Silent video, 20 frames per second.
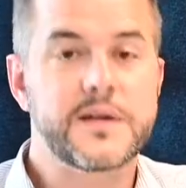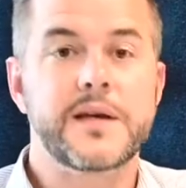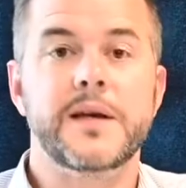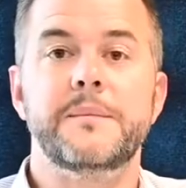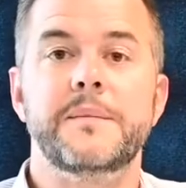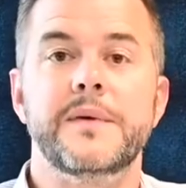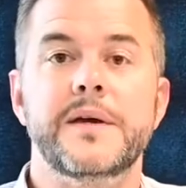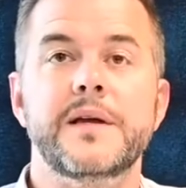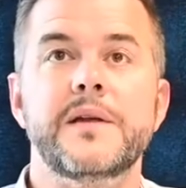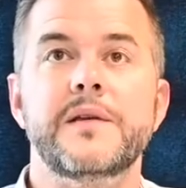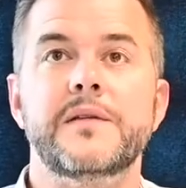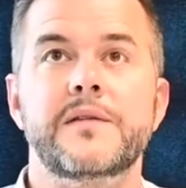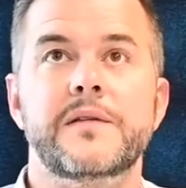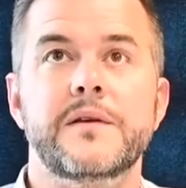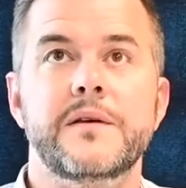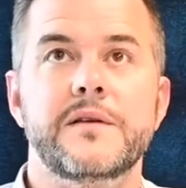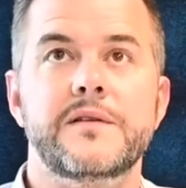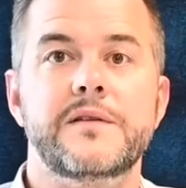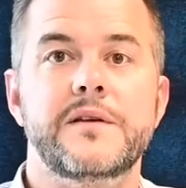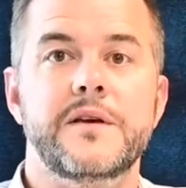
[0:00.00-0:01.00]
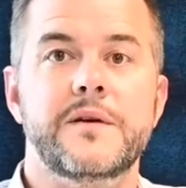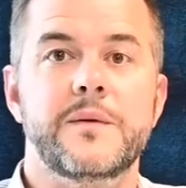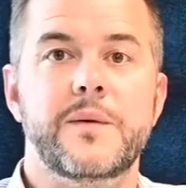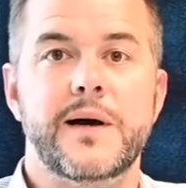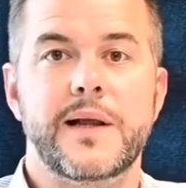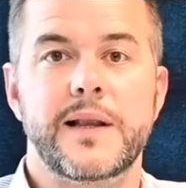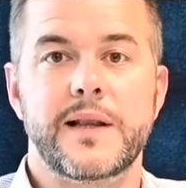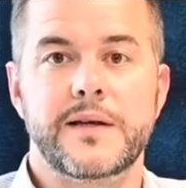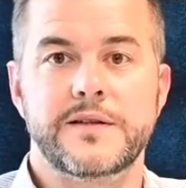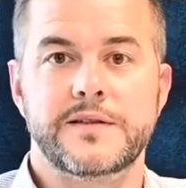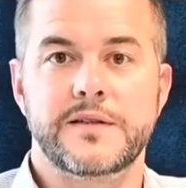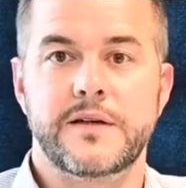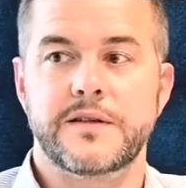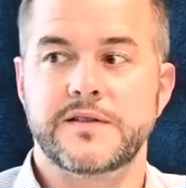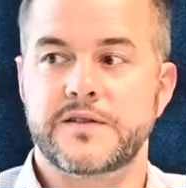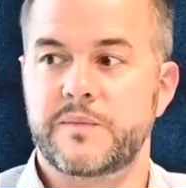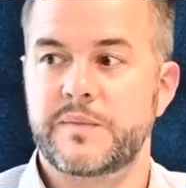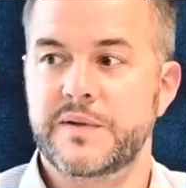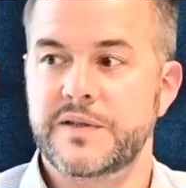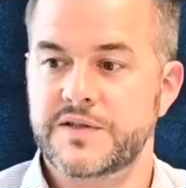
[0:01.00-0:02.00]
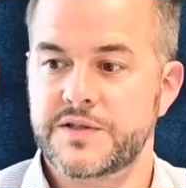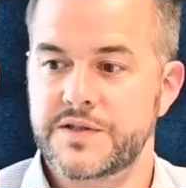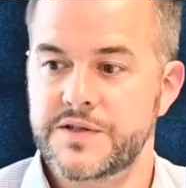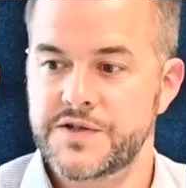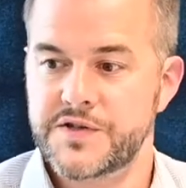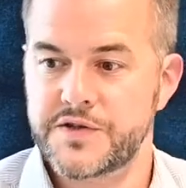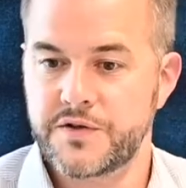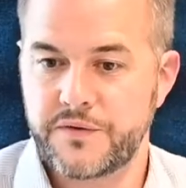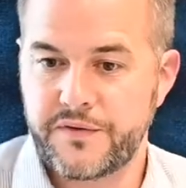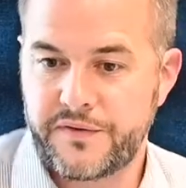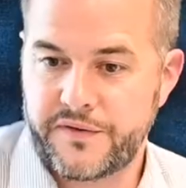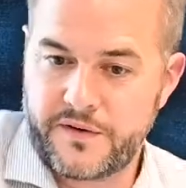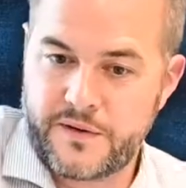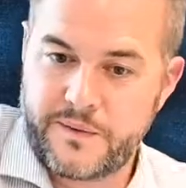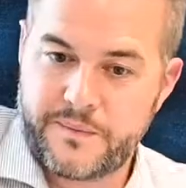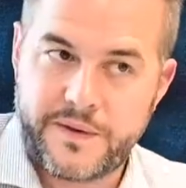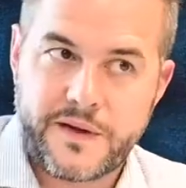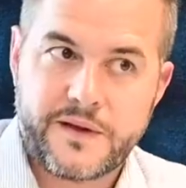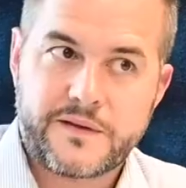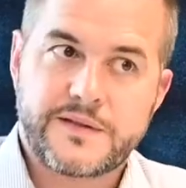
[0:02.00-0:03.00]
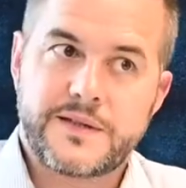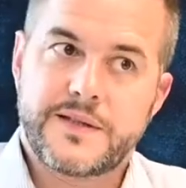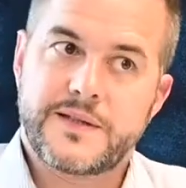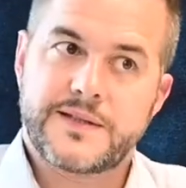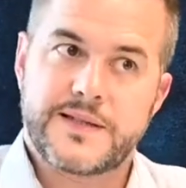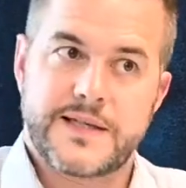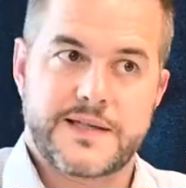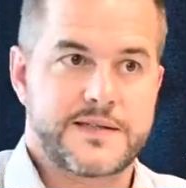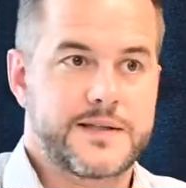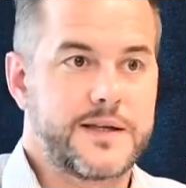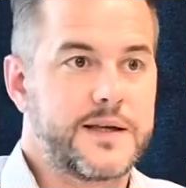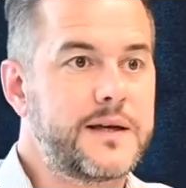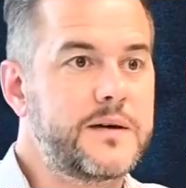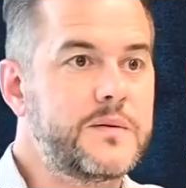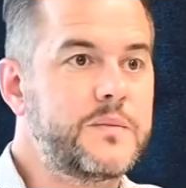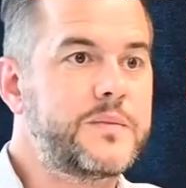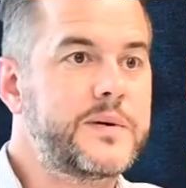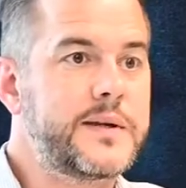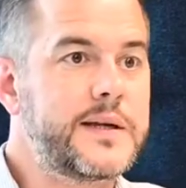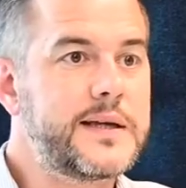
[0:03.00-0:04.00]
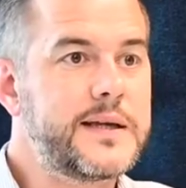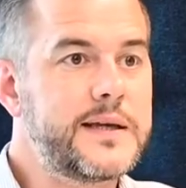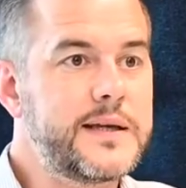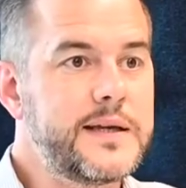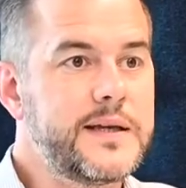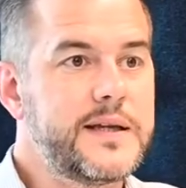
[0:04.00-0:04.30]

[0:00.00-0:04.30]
It means that you all, as a business or a third-party testing company,